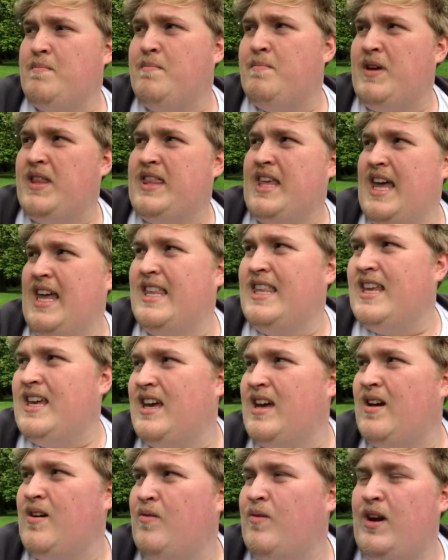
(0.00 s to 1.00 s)
But then
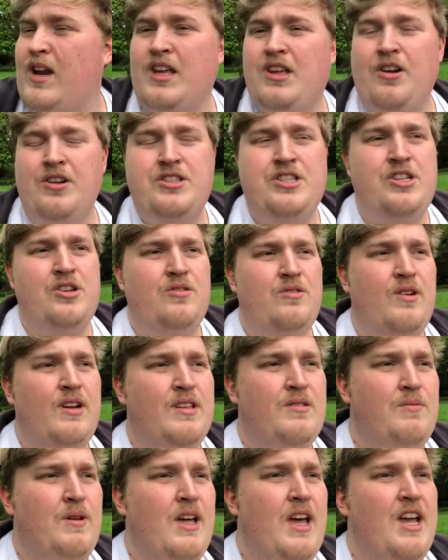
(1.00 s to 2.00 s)
when I got to
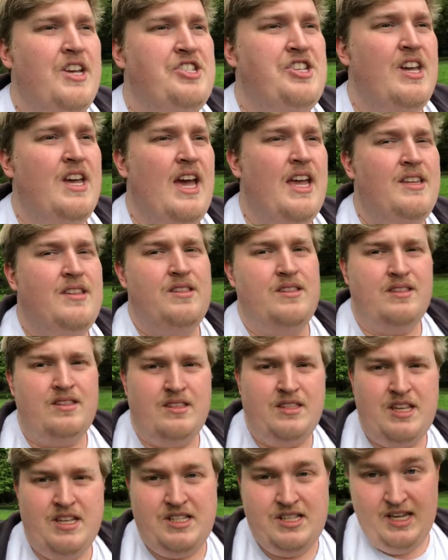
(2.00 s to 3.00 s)
it, when I actually had
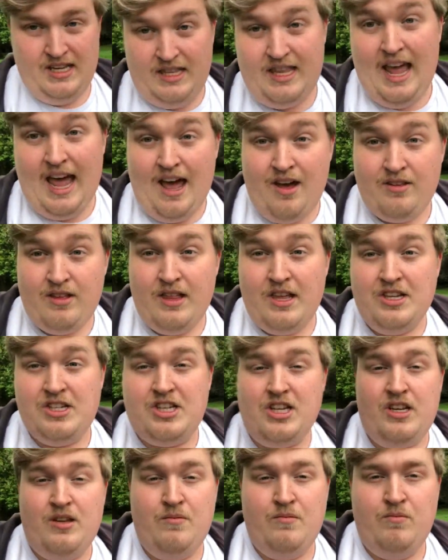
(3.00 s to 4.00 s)
to sit down and
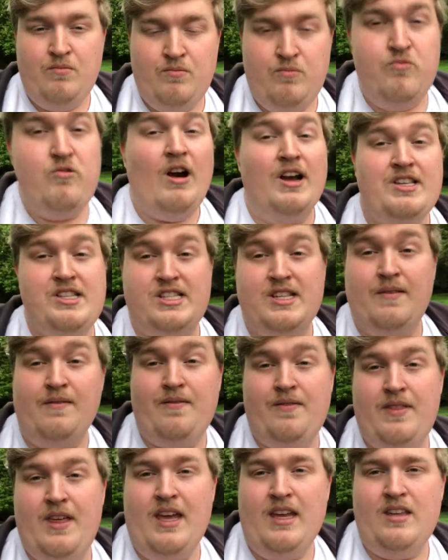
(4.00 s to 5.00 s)
actually write
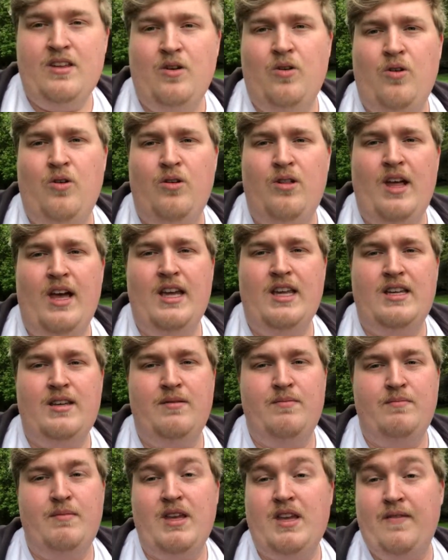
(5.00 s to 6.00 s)
something, or, like,
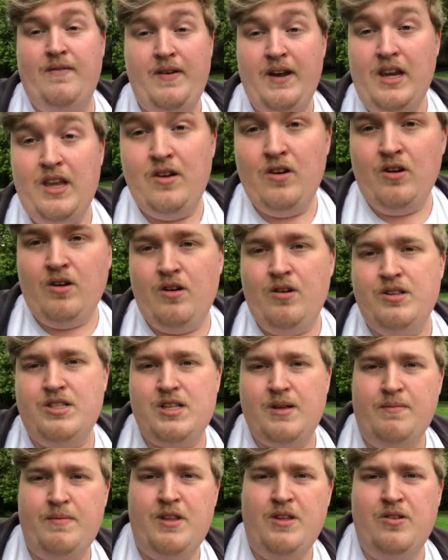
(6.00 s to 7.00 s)
make a video or
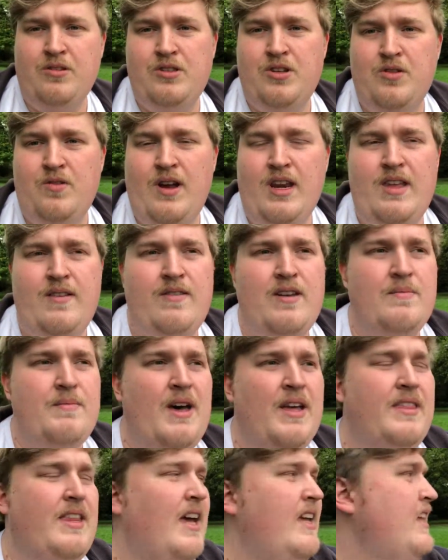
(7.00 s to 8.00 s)
something, or do anything
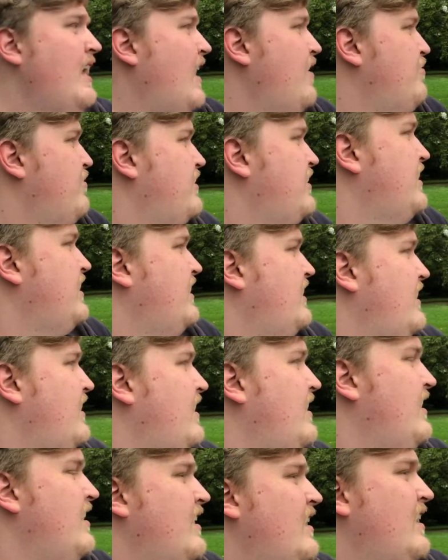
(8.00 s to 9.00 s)
about that,
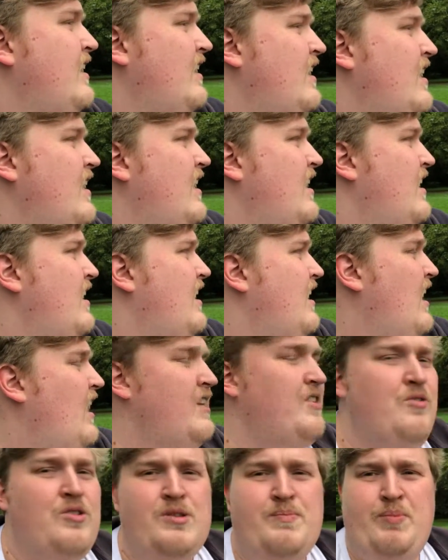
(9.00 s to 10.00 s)

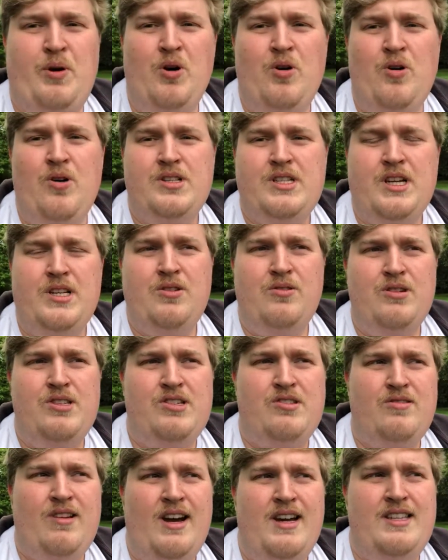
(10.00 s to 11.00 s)
I'd always pause. I'd always
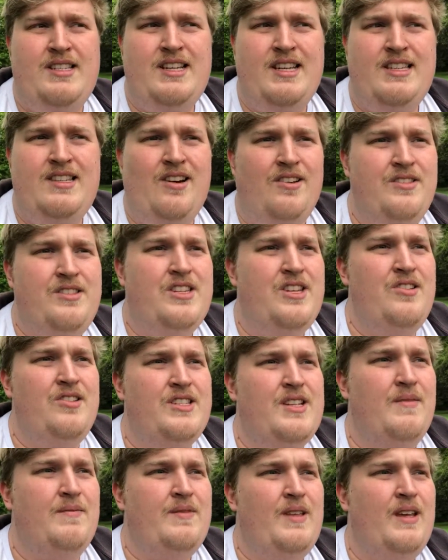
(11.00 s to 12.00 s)
try to not do
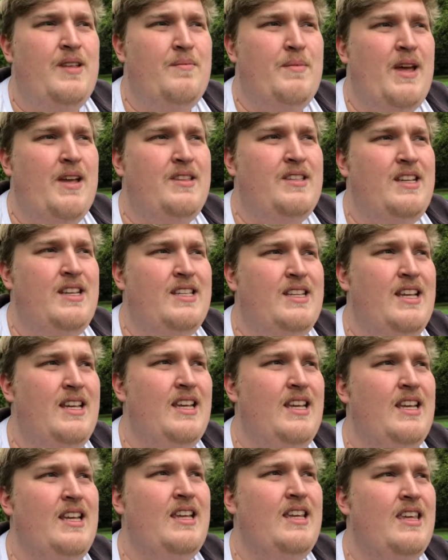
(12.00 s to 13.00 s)
something about it.
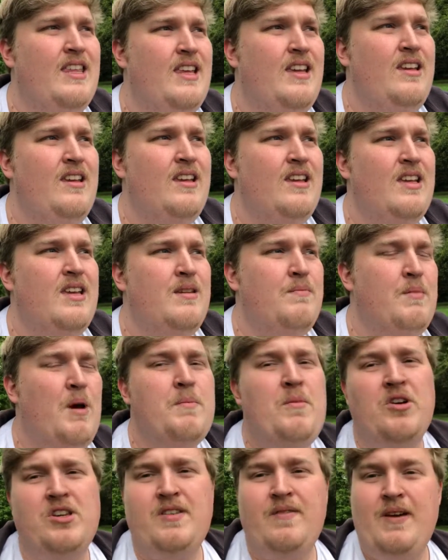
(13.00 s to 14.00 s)
You know, my
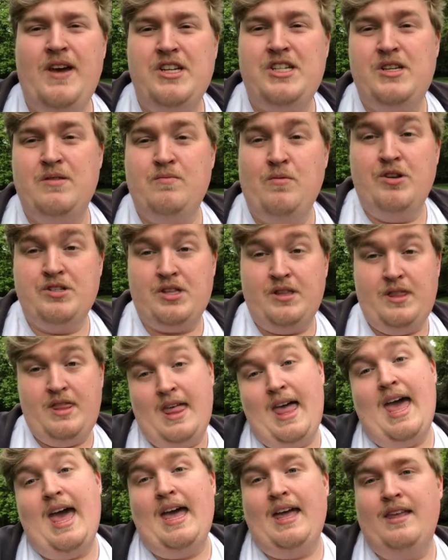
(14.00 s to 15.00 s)
motivation wasn't
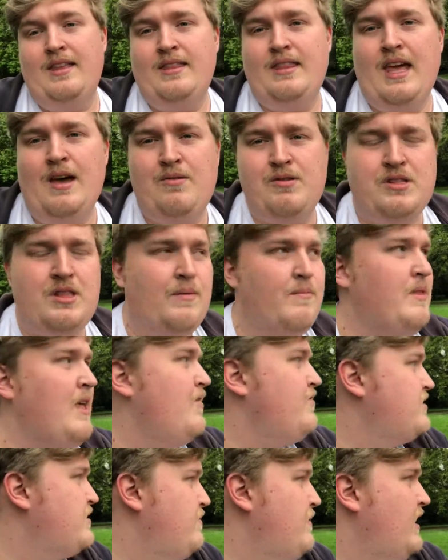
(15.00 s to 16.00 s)
there. That was
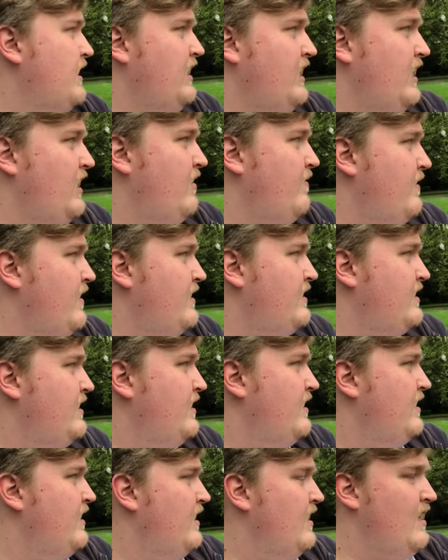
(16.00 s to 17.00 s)
the main key of it,
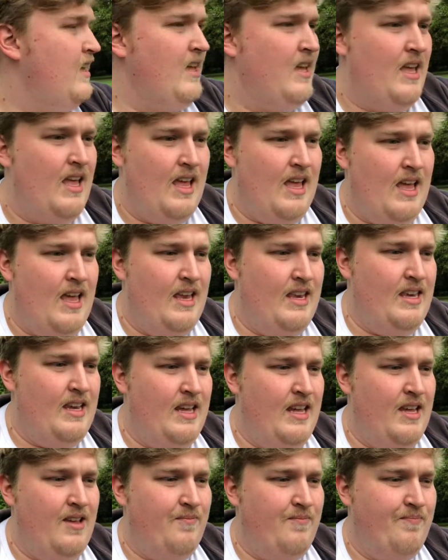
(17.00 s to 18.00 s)
and
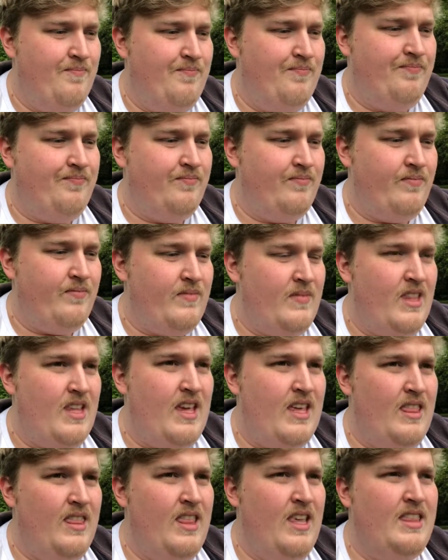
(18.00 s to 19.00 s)
that
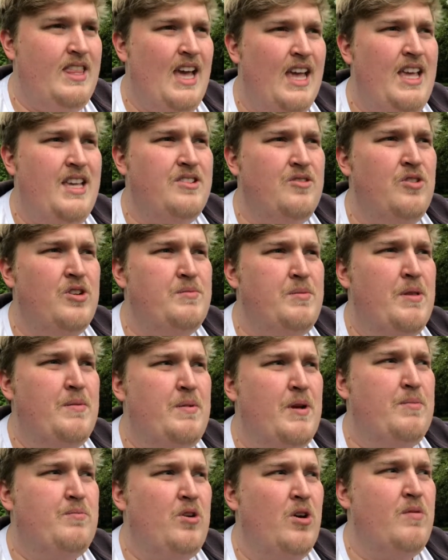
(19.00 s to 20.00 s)
has always been a
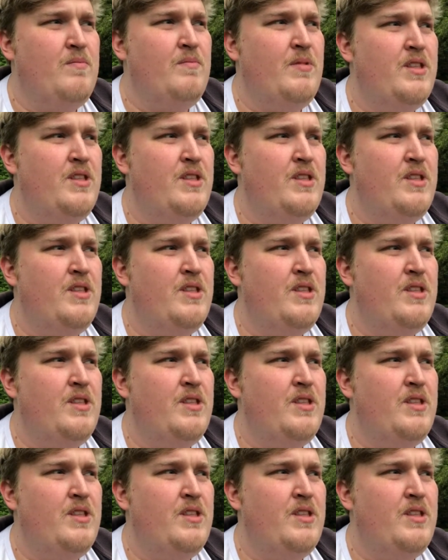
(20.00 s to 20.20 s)
big problem.